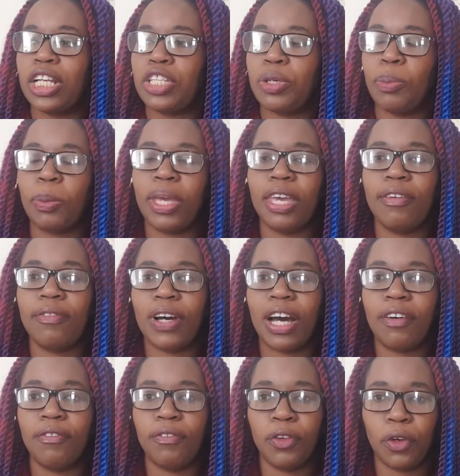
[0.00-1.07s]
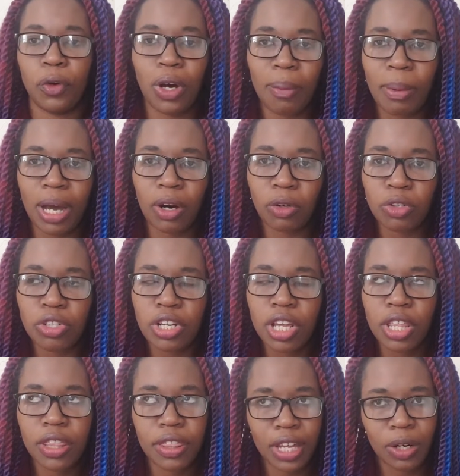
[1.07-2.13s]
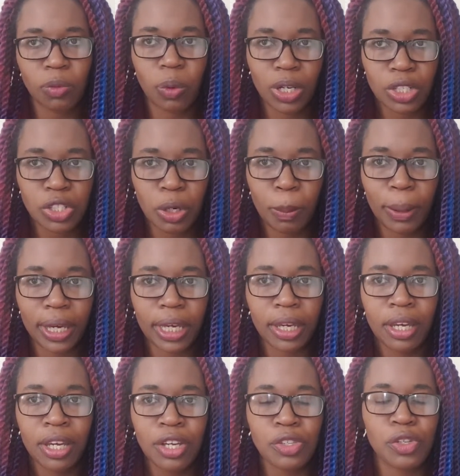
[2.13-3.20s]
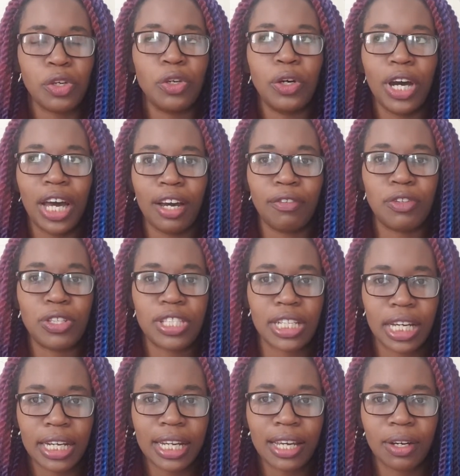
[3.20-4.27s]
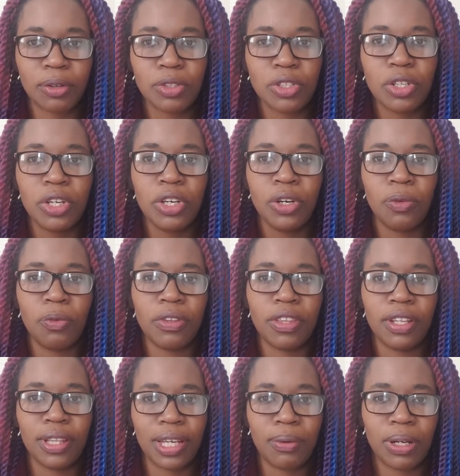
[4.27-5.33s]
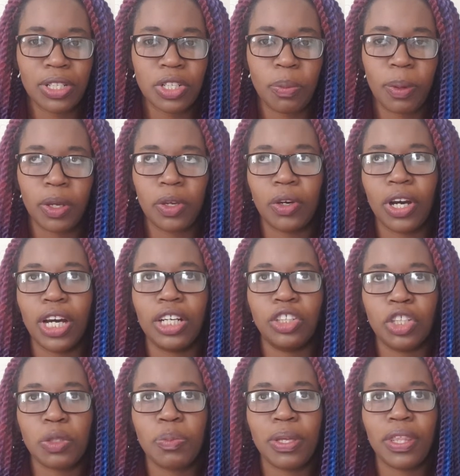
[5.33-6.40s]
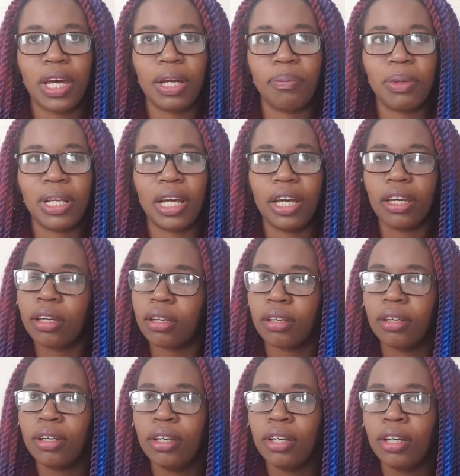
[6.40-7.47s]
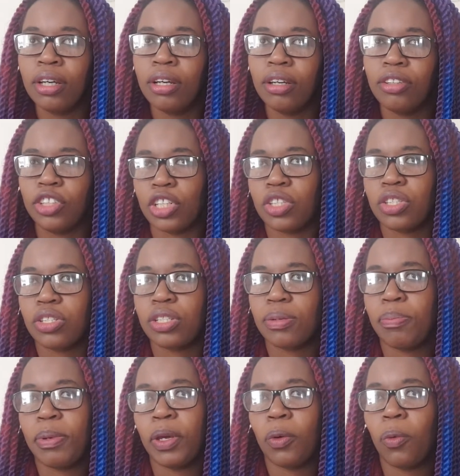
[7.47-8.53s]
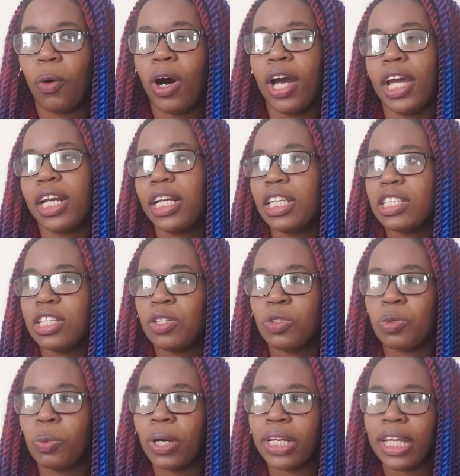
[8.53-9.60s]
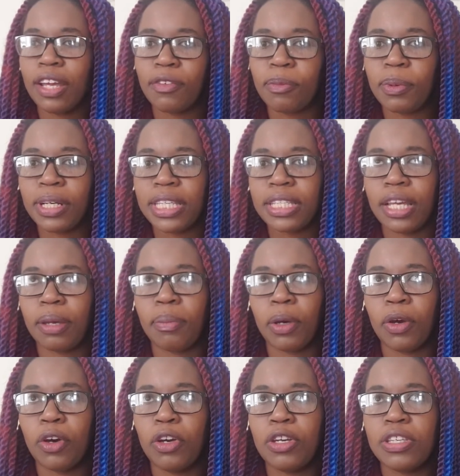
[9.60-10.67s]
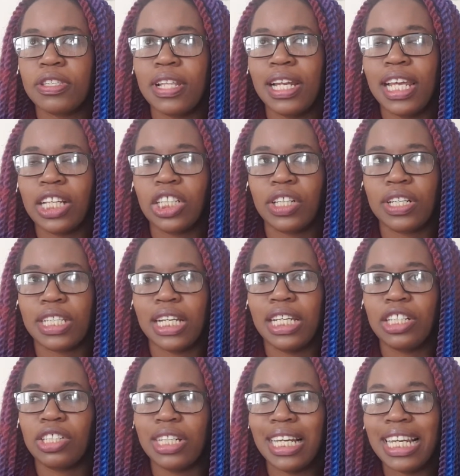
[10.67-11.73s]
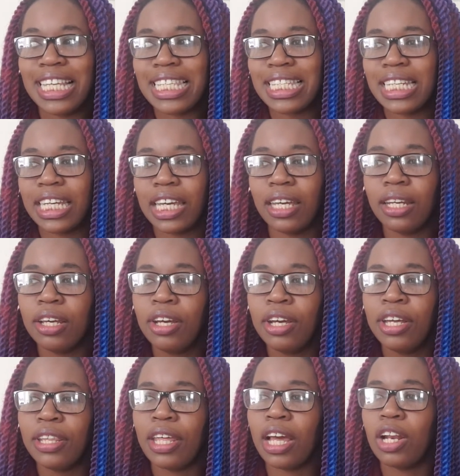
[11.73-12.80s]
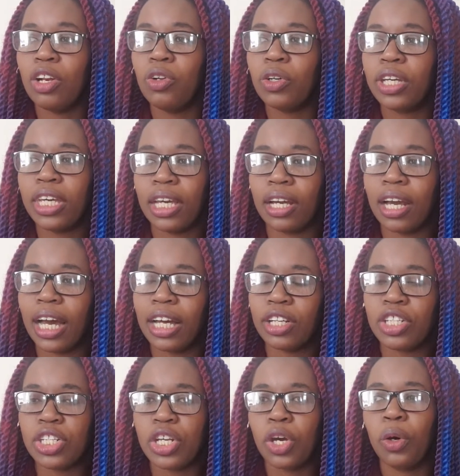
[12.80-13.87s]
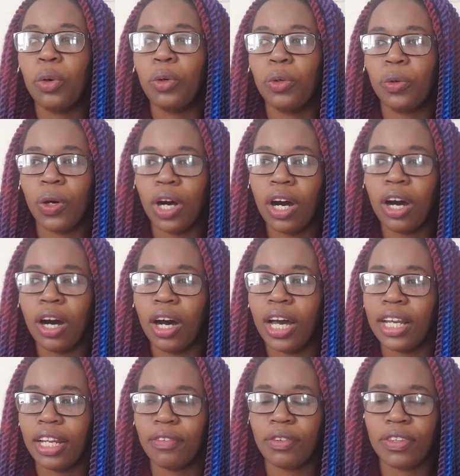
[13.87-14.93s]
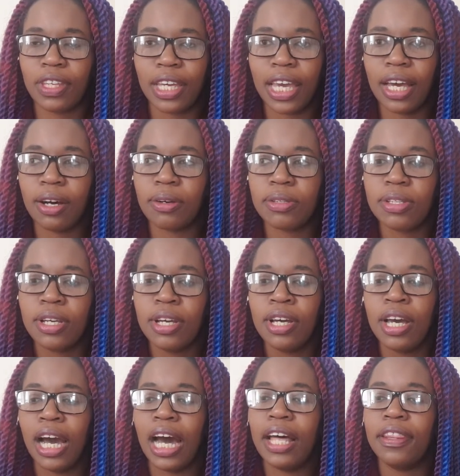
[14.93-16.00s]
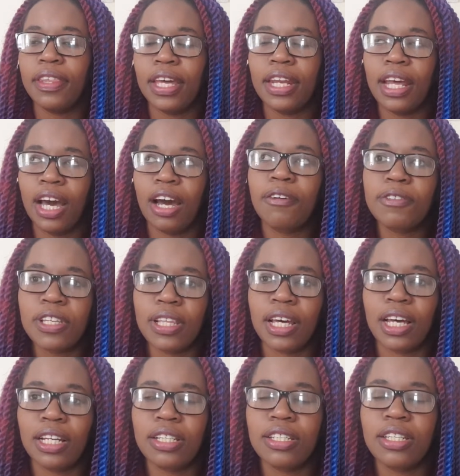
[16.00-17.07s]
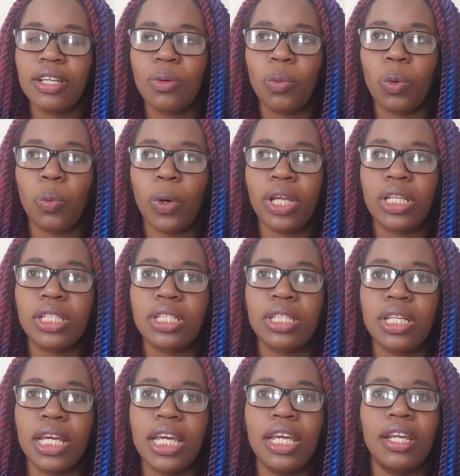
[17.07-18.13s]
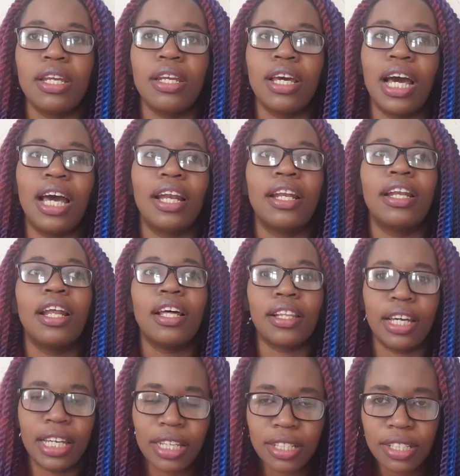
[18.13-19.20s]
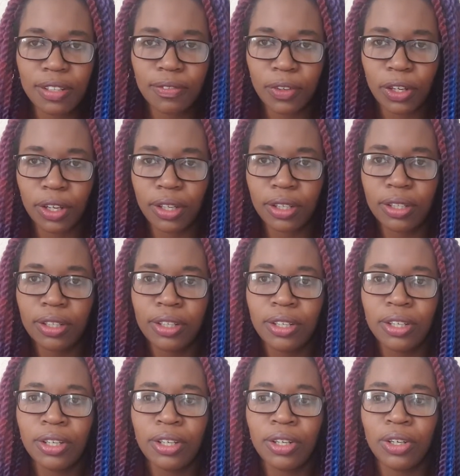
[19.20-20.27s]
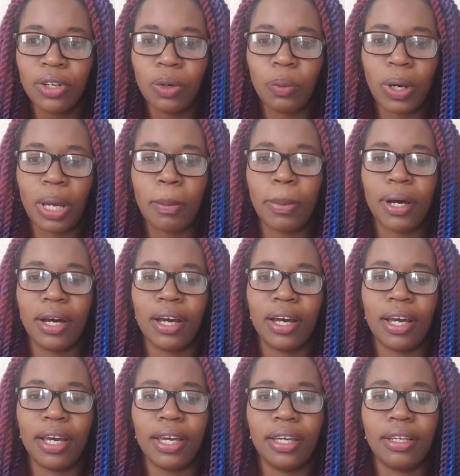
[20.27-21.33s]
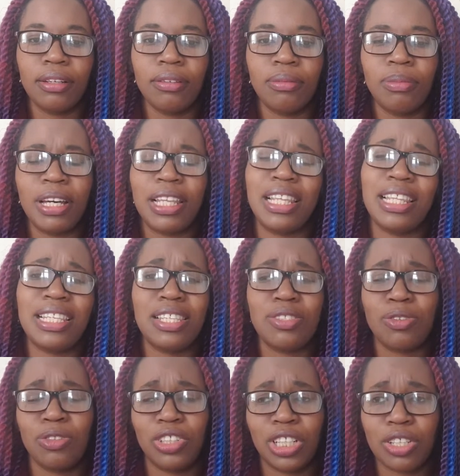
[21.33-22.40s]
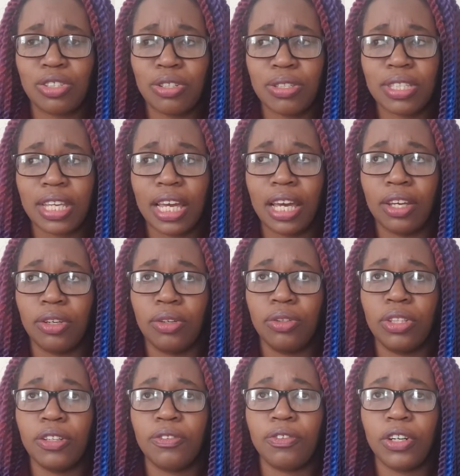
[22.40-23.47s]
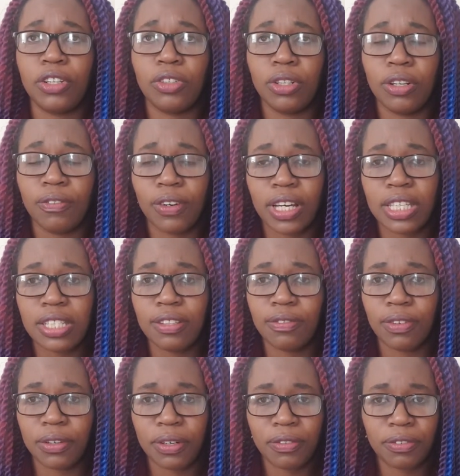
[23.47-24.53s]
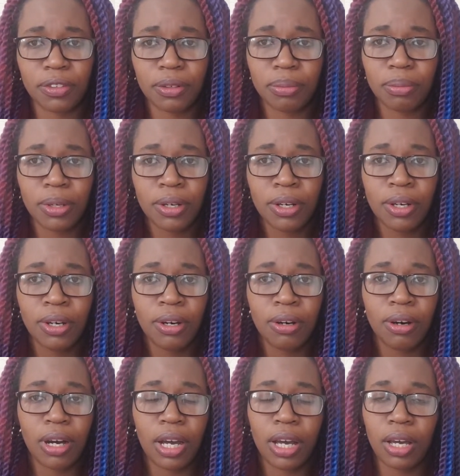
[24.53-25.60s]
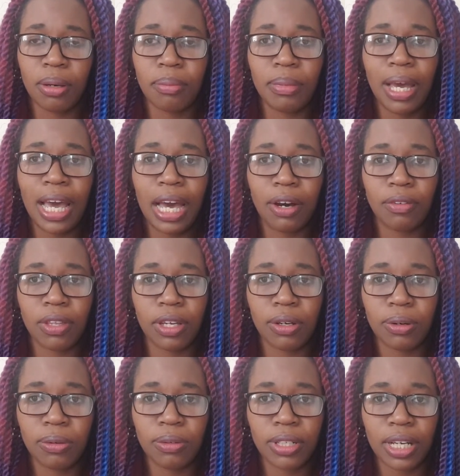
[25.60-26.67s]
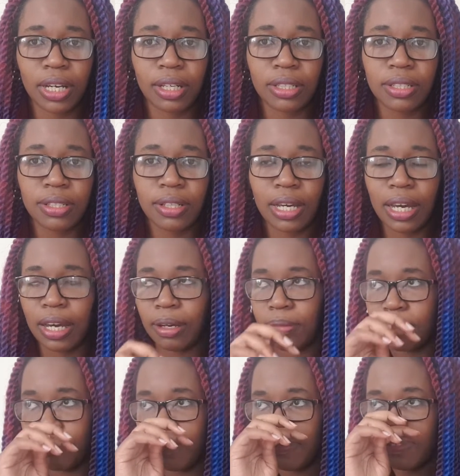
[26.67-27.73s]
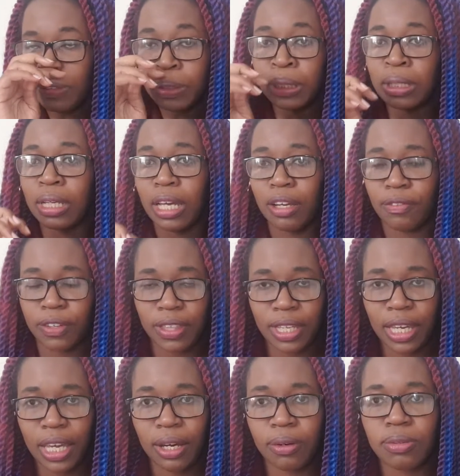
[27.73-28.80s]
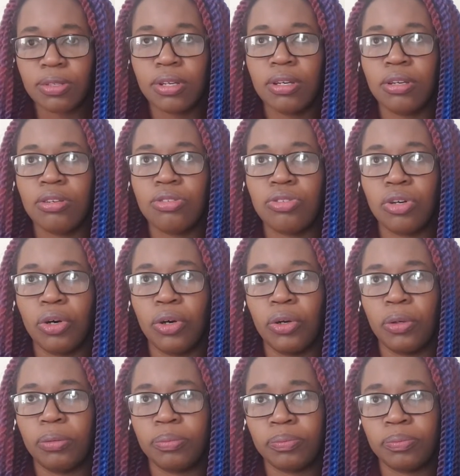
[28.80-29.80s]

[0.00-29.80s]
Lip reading: to give a view about that one topic. So you have to stand out within that one topic. You can't just be there and be like, just be quiet, listen to what everybody's saying, because the lecturers are literally listening in. They're looking at who you are and everything else. And then after that, we went in another interview whereby, by the way, this is not just to scare you, different universities vary from how they conduct everything else. So,